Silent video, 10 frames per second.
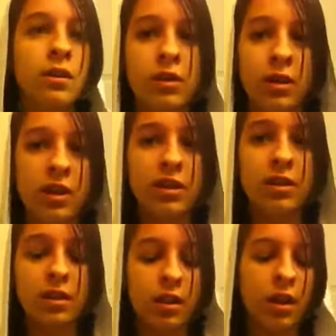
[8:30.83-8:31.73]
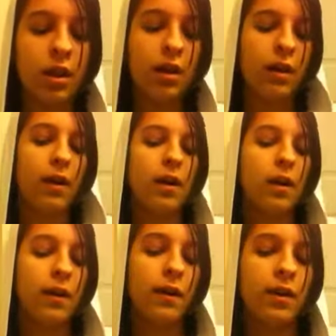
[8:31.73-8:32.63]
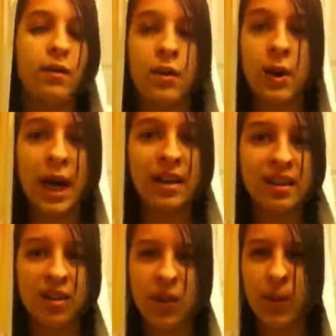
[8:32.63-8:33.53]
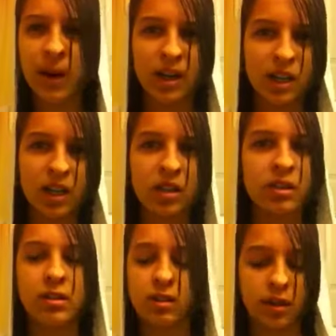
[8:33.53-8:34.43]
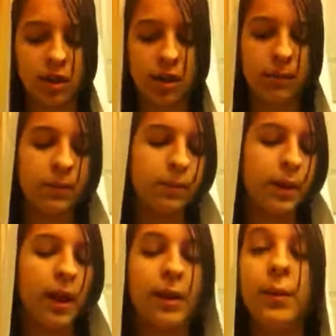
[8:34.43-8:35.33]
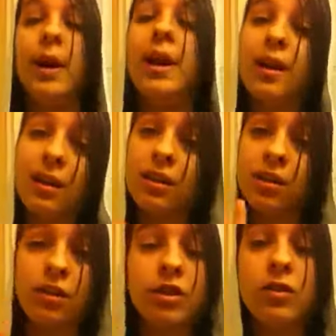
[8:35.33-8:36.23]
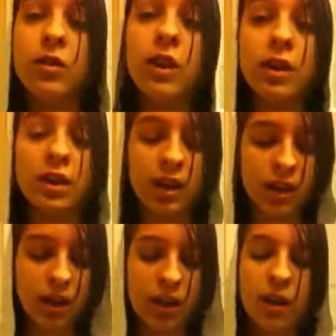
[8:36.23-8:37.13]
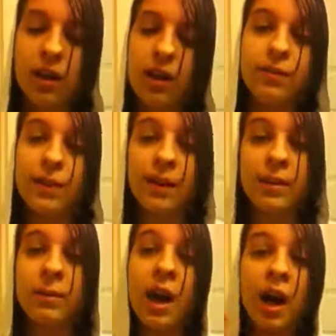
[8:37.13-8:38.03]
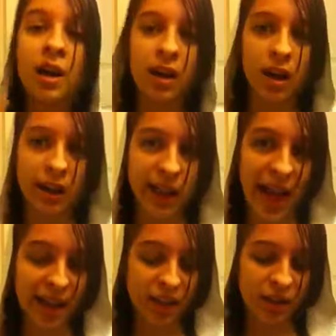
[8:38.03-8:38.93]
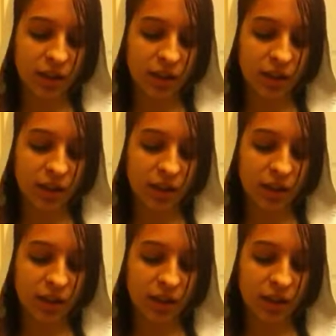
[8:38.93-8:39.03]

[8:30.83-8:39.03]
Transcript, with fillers: Chris, if you guys ever watched Charmed, but anyway. Mr. Joe Fuller, I'm going to keep talking like that.